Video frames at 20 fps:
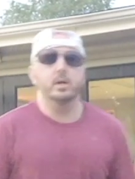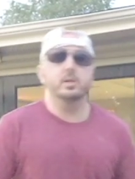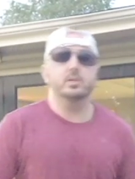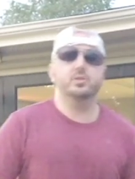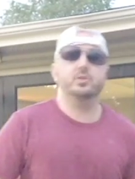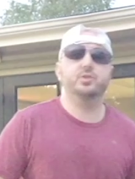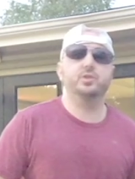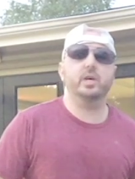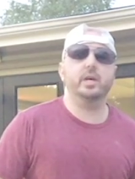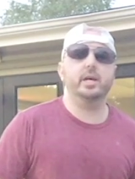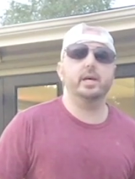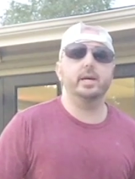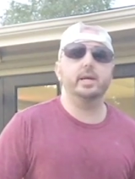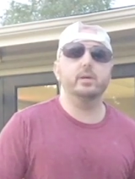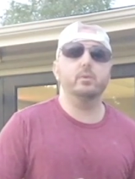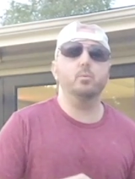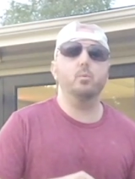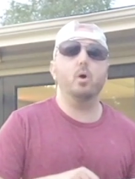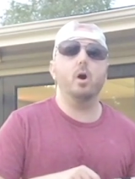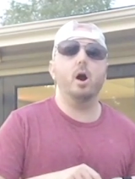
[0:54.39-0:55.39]

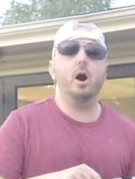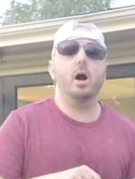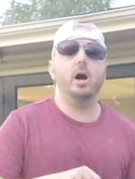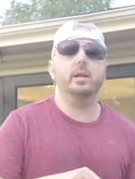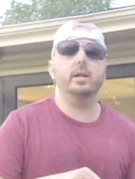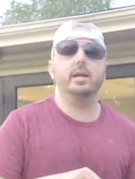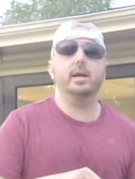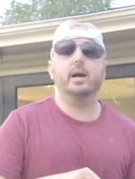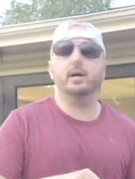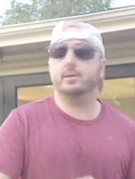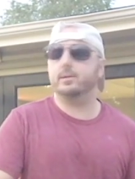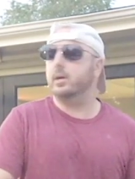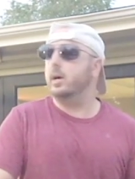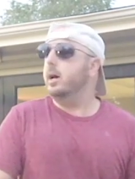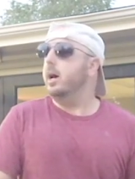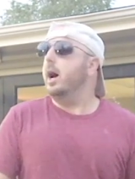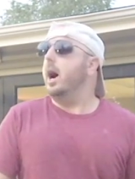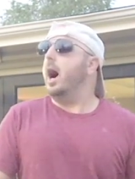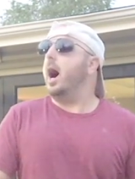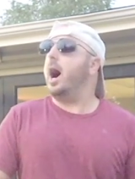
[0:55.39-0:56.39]
Scene one,
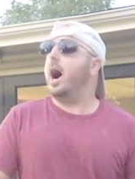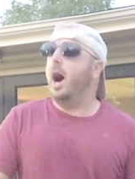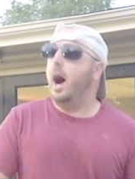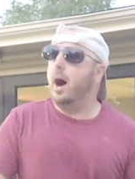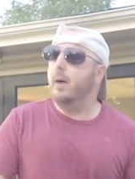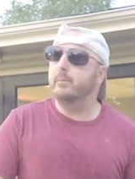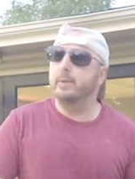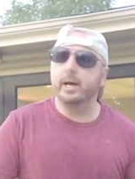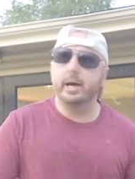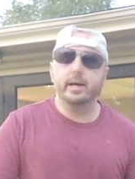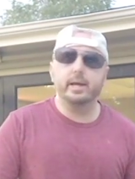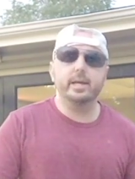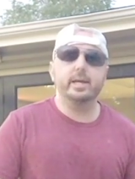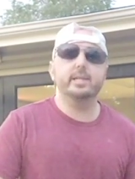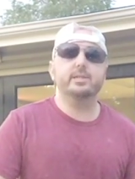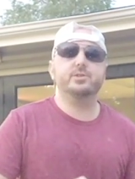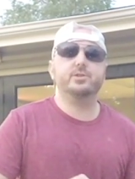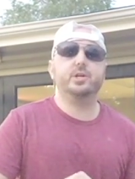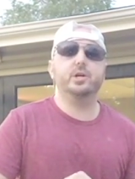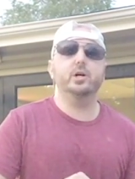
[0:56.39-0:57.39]
HaHa Men,
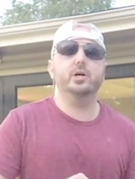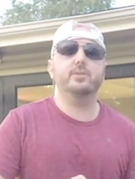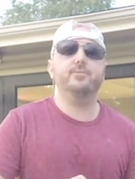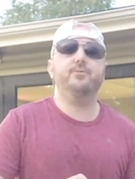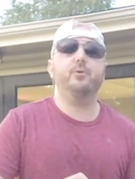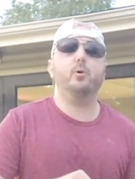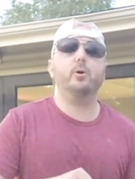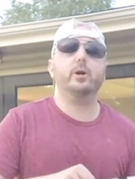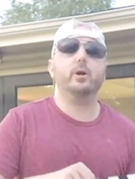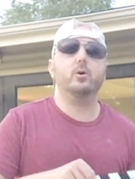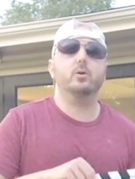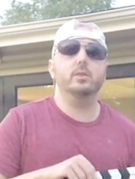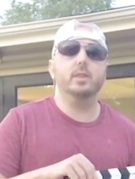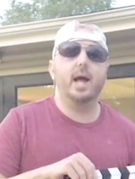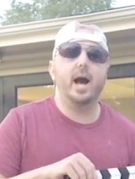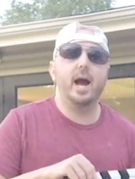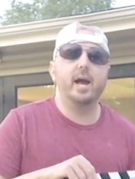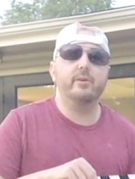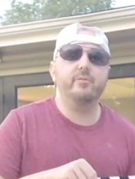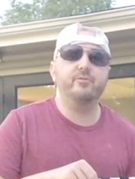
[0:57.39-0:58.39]
It's Good for Your
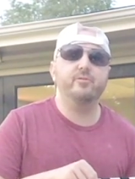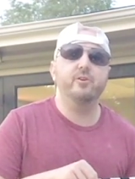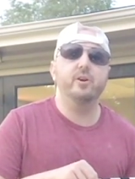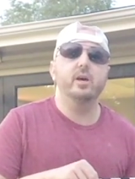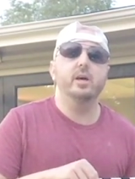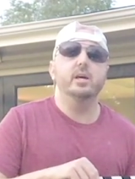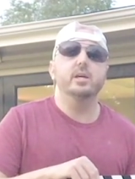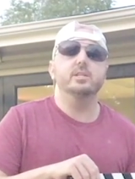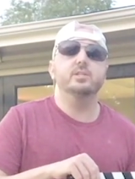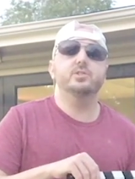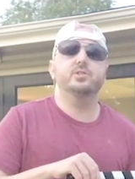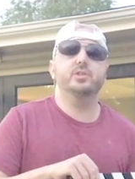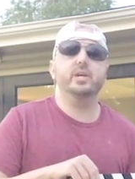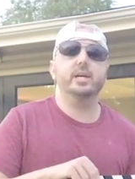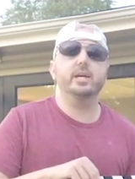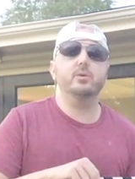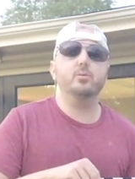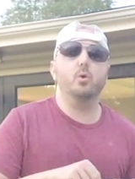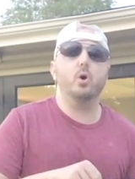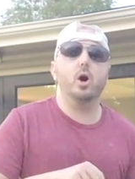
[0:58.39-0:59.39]
Life.
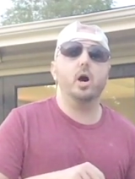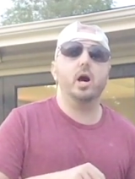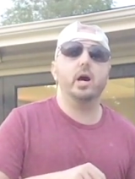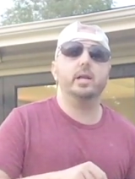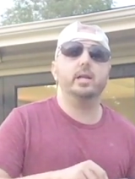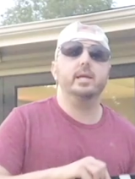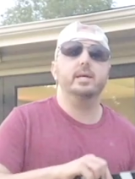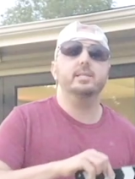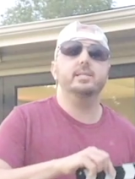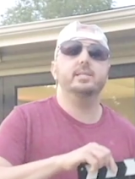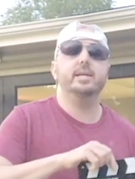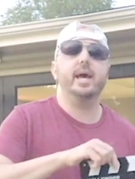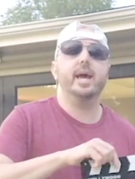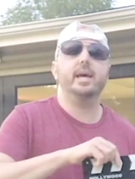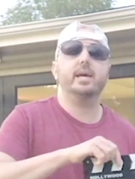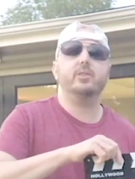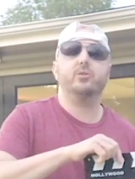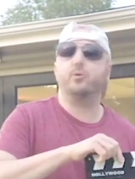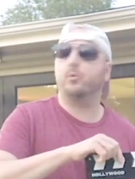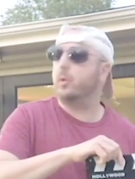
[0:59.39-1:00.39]
Scene one,
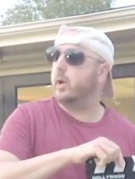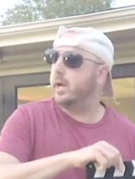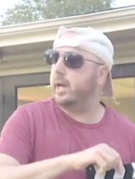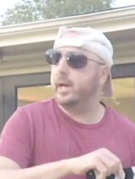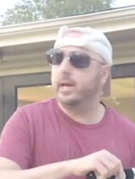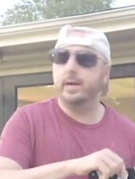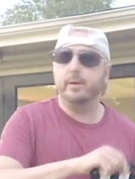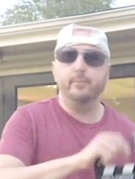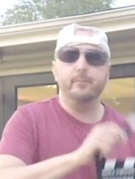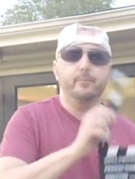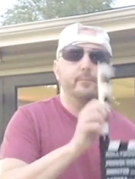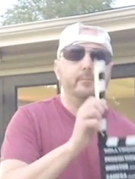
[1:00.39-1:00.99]
take three,